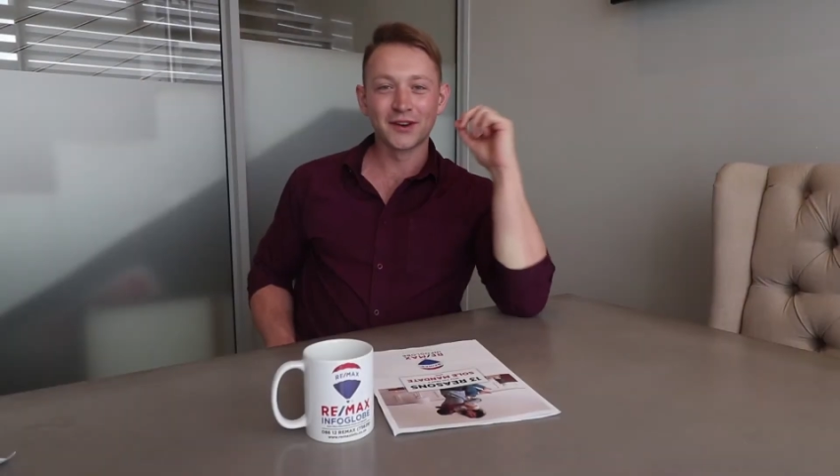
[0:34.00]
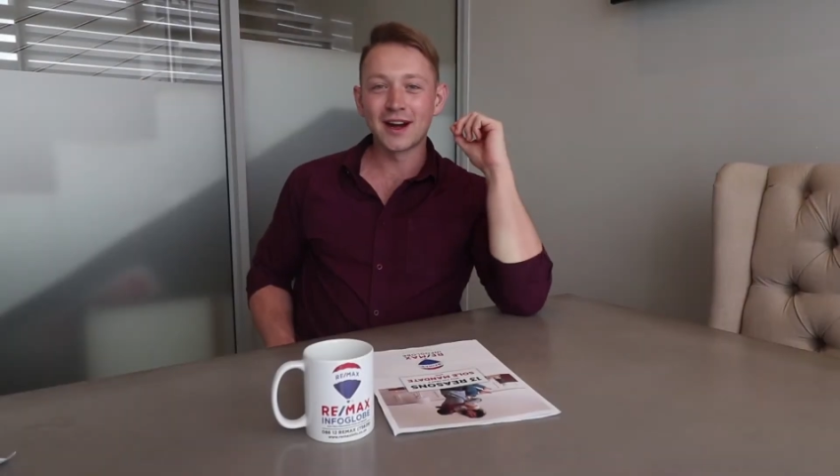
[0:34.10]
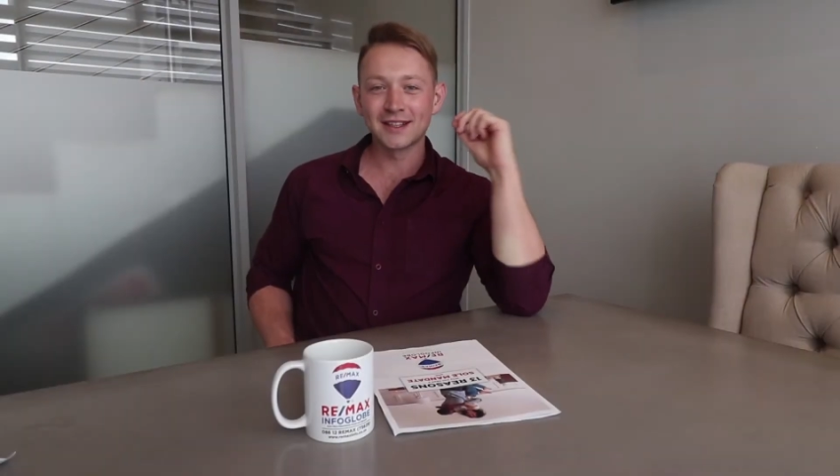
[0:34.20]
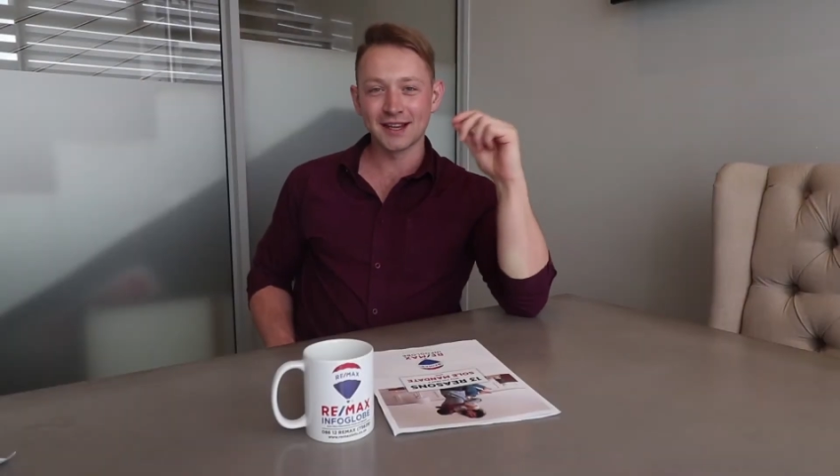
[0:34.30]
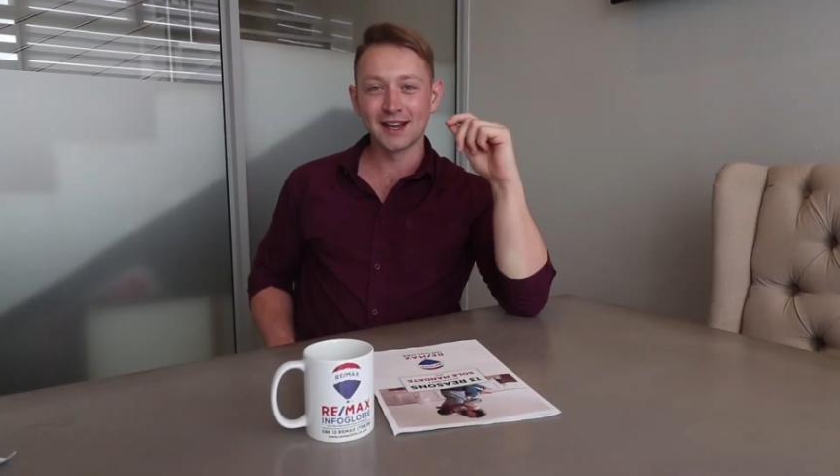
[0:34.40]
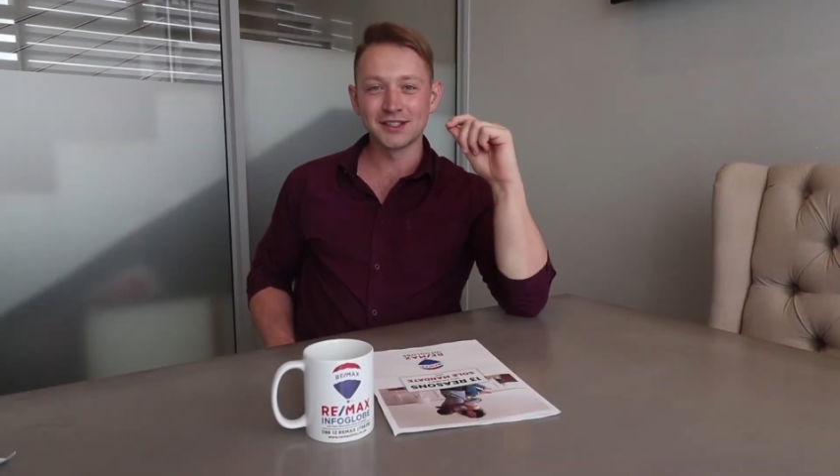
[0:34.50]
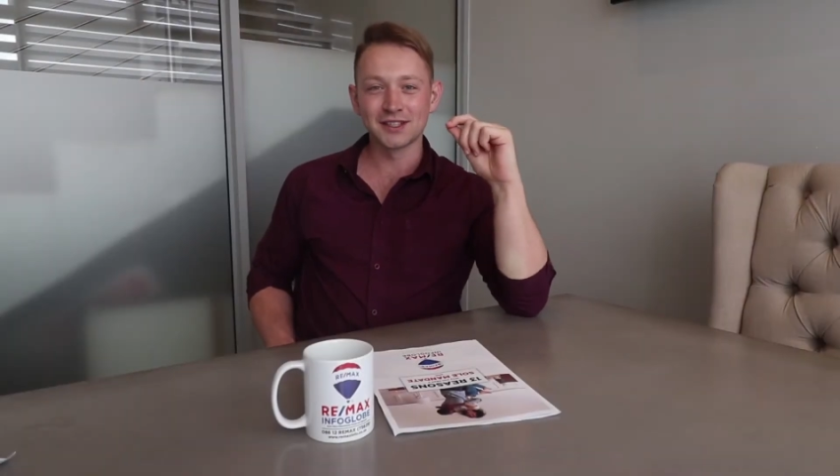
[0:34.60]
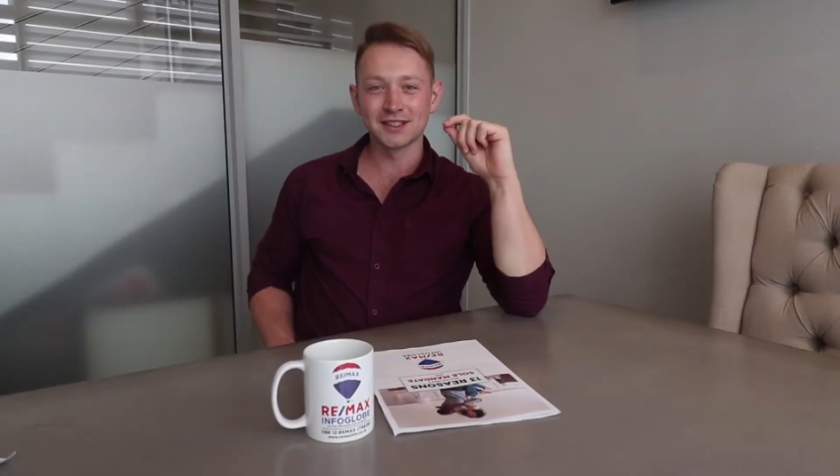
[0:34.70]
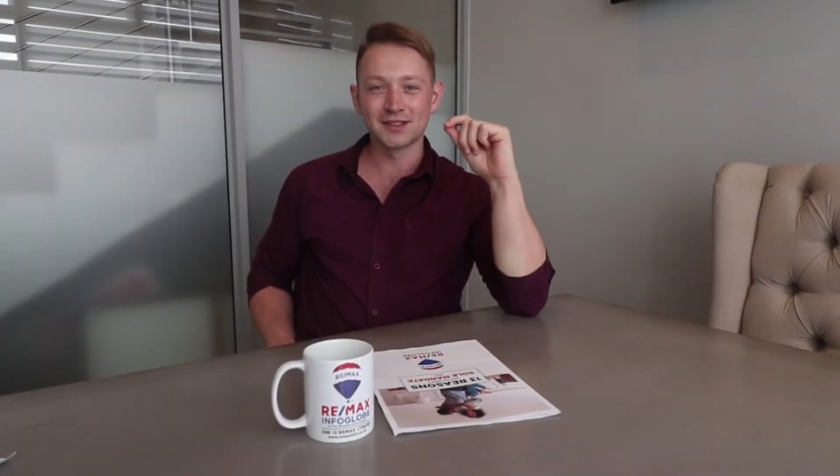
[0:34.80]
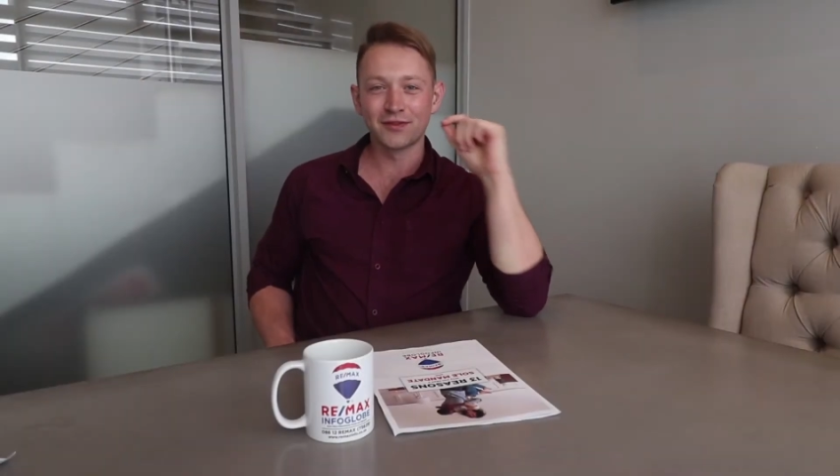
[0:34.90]
the right
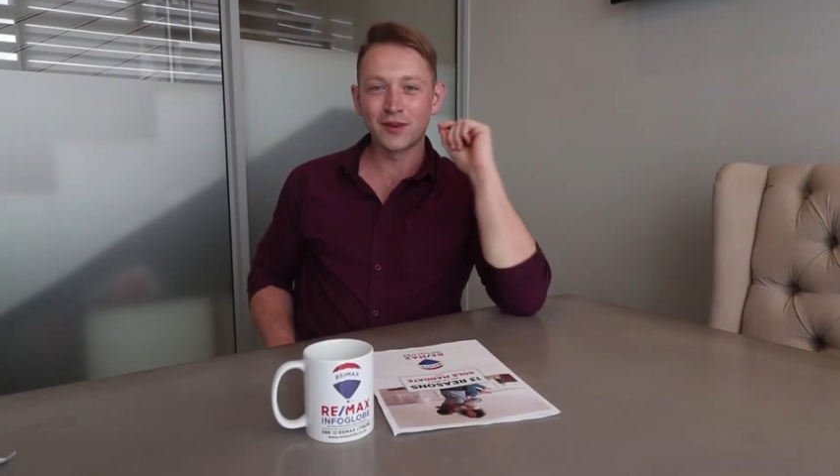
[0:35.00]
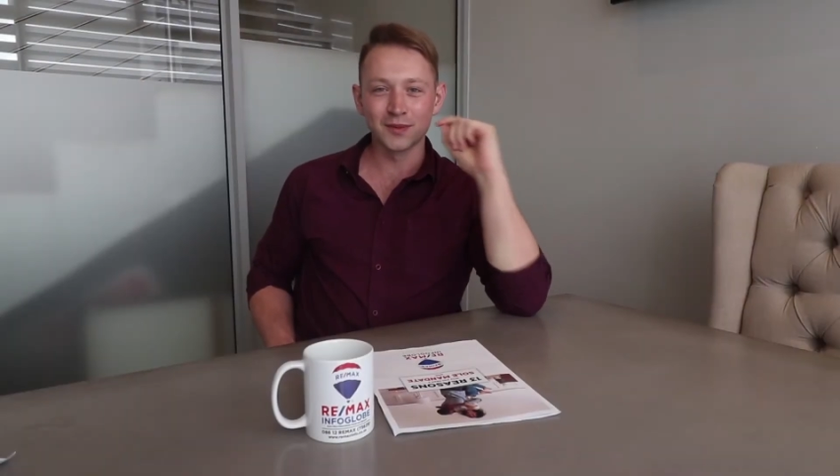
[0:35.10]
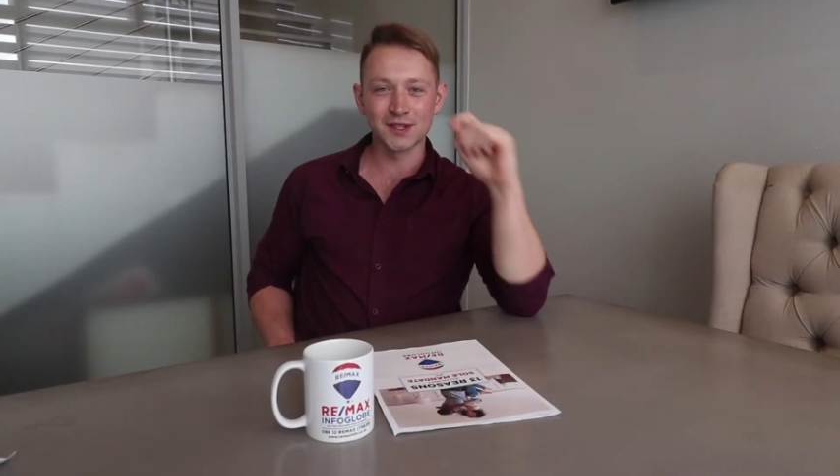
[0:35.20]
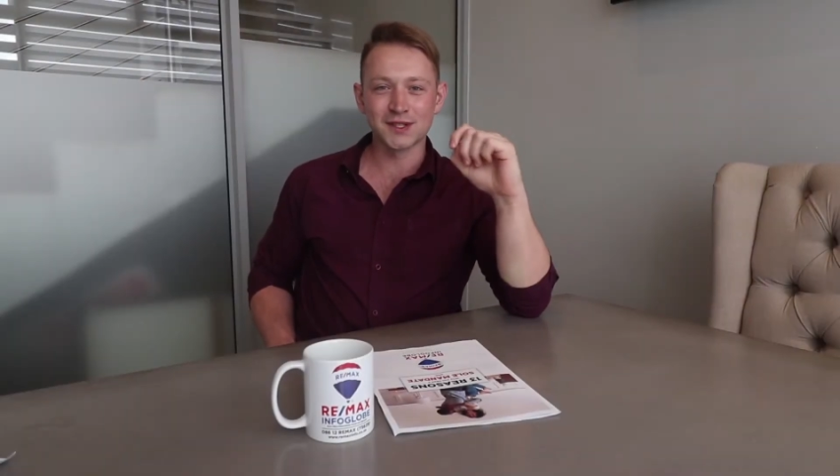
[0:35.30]
agent from the